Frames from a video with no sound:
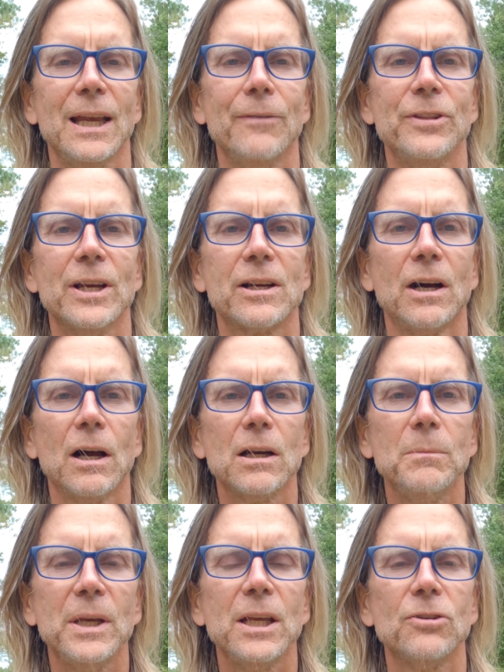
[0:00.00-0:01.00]
If the
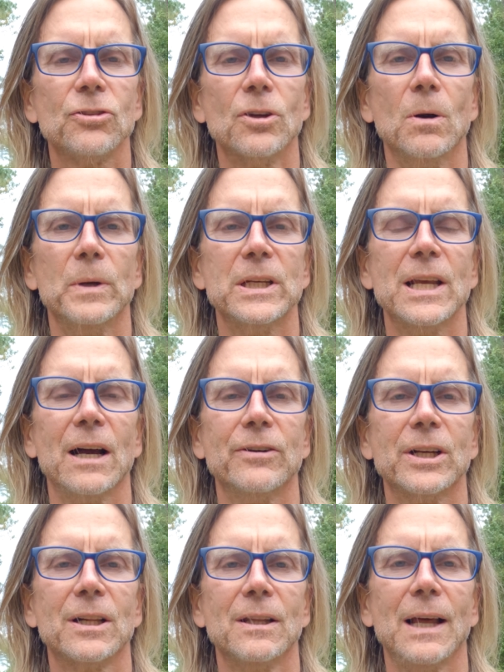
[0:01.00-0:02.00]
economy is going
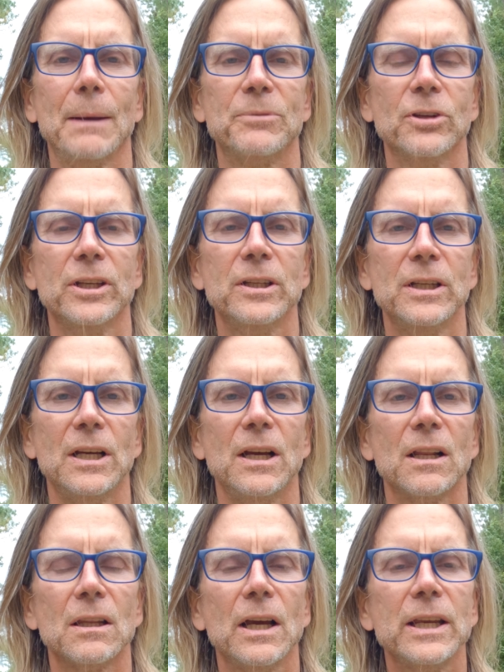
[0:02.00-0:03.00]
down and collapsing,
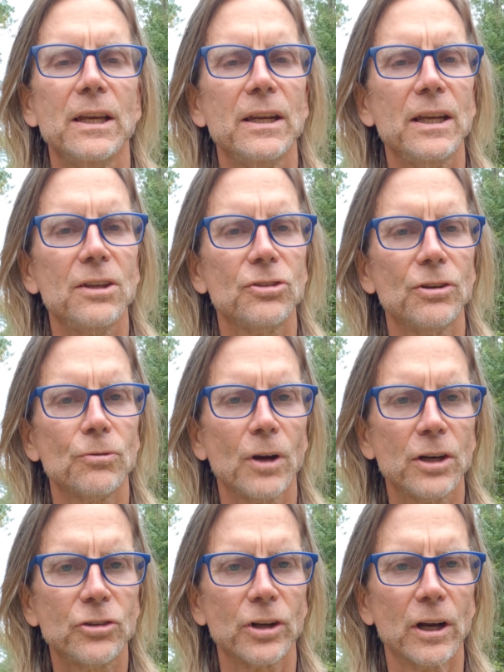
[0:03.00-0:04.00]
like it is in
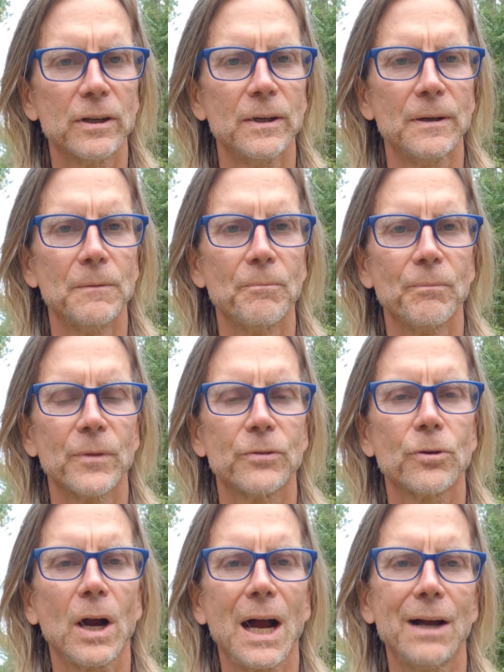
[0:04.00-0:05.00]
Russia,
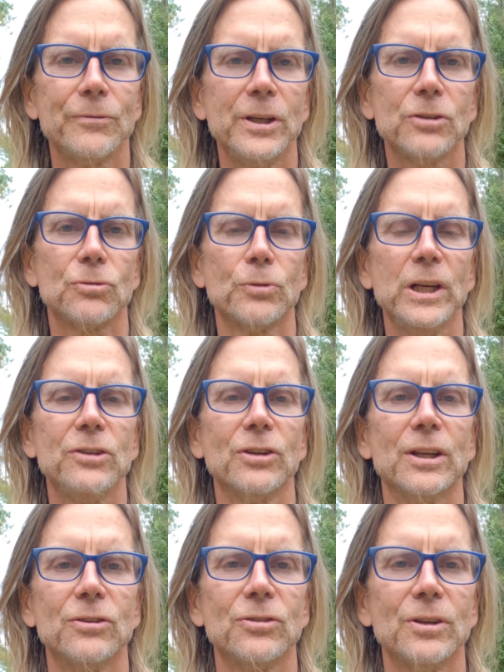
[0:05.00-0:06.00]
for obvious
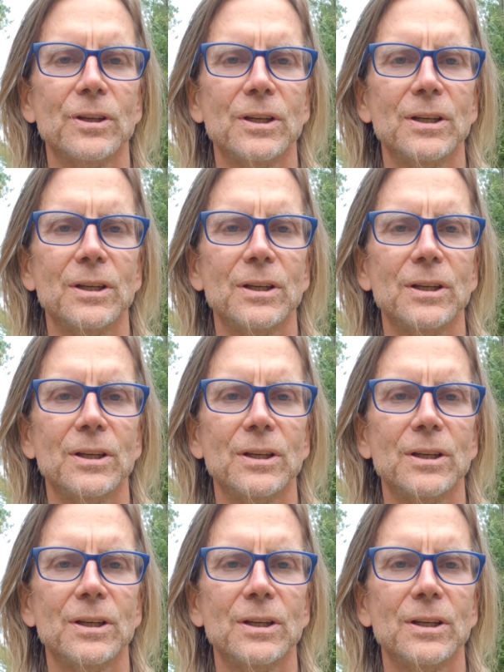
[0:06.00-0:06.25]
reasons,